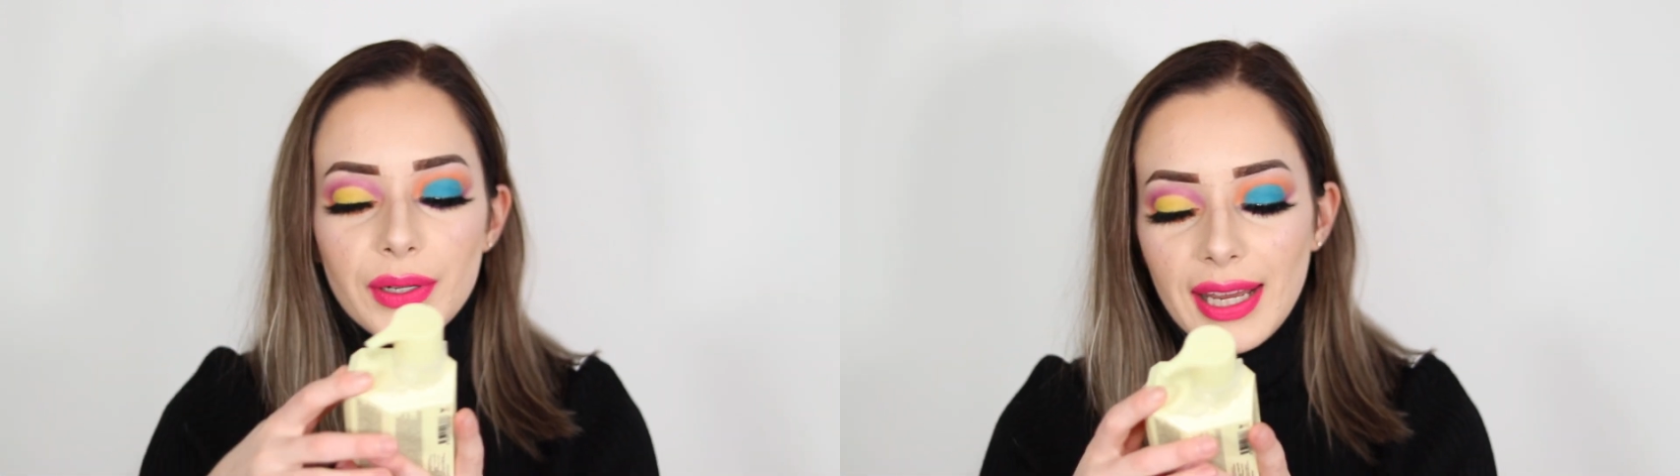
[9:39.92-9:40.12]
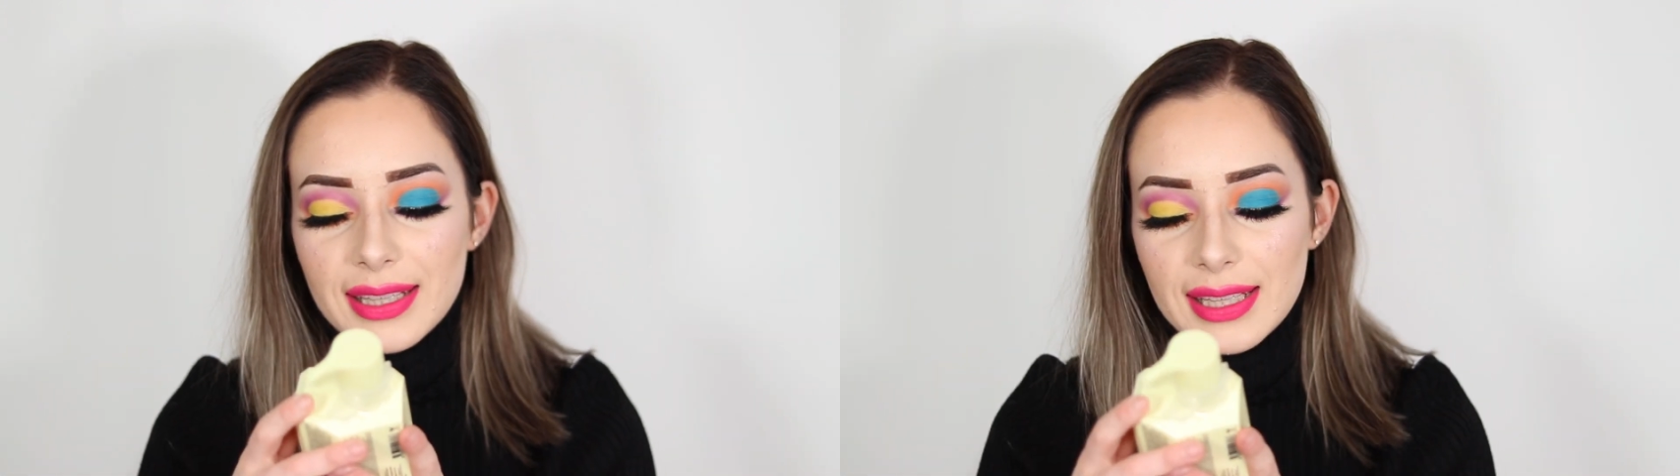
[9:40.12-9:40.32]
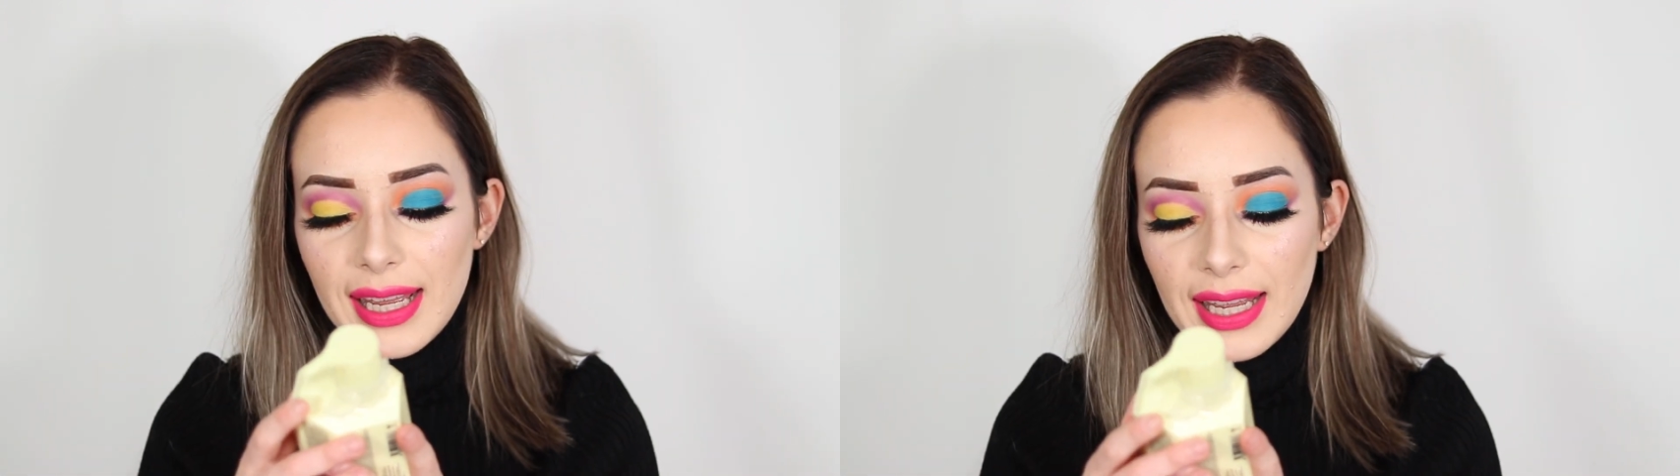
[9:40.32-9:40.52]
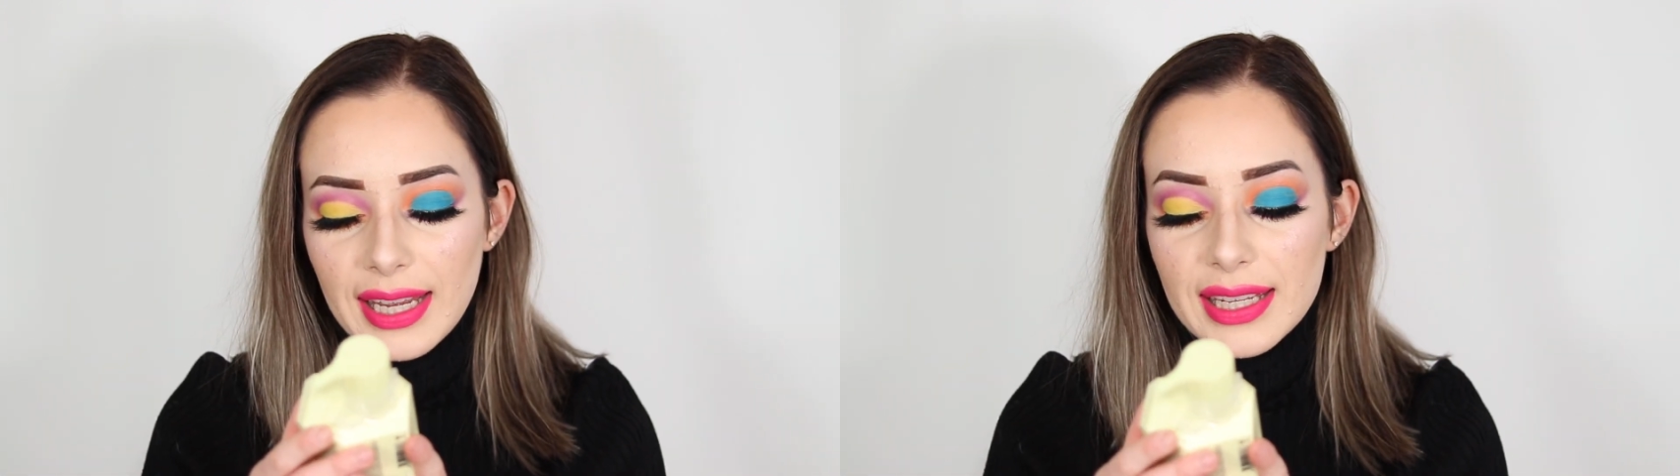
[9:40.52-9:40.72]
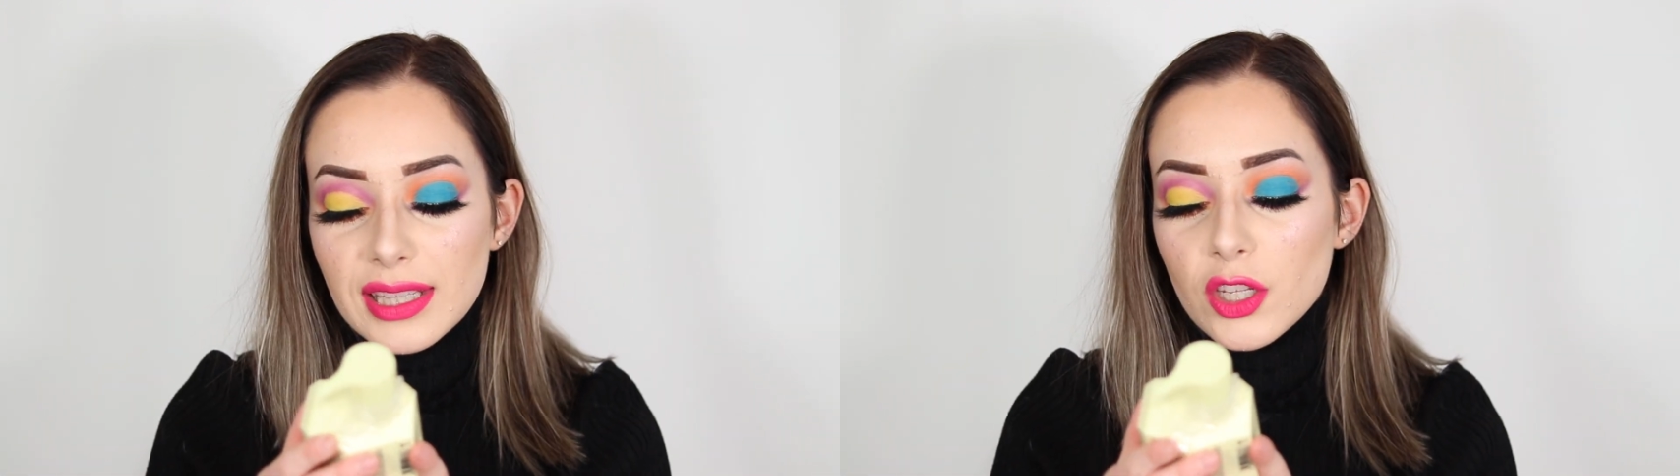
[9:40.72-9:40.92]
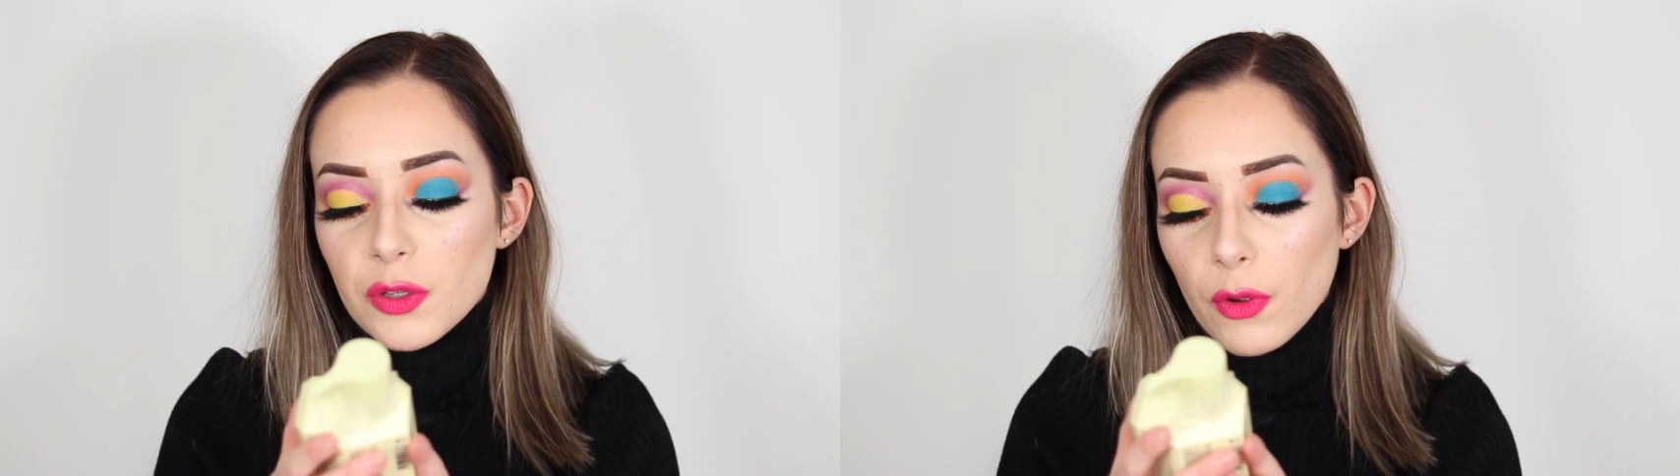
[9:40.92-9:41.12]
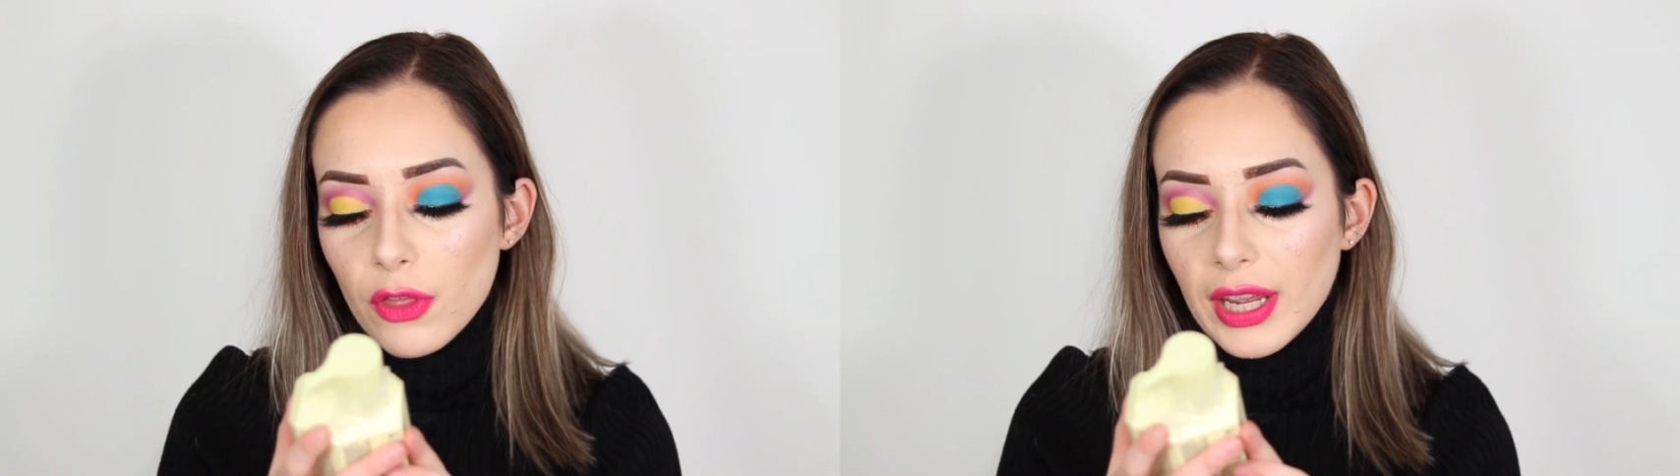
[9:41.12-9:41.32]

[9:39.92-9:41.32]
next thing is Smooth